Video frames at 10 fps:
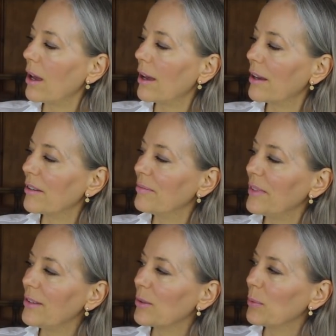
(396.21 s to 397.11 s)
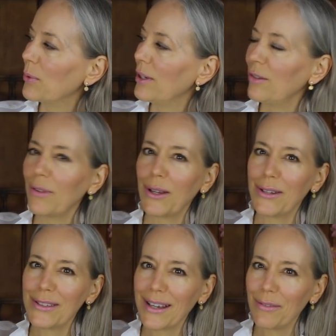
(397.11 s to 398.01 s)
Um, these are pretty
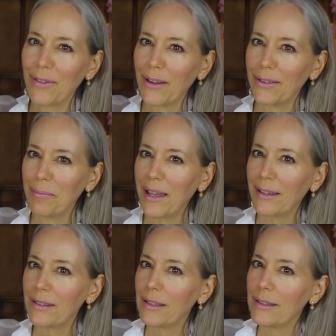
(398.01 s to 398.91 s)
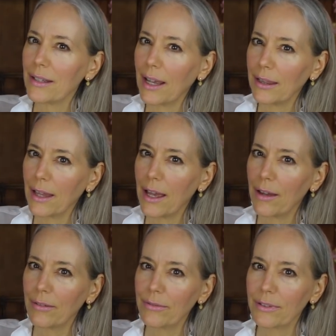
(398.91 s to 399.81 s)
photos I found in magazines that I
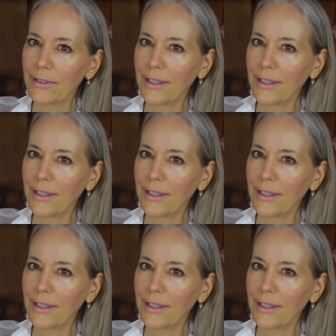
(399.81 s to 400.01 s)
love,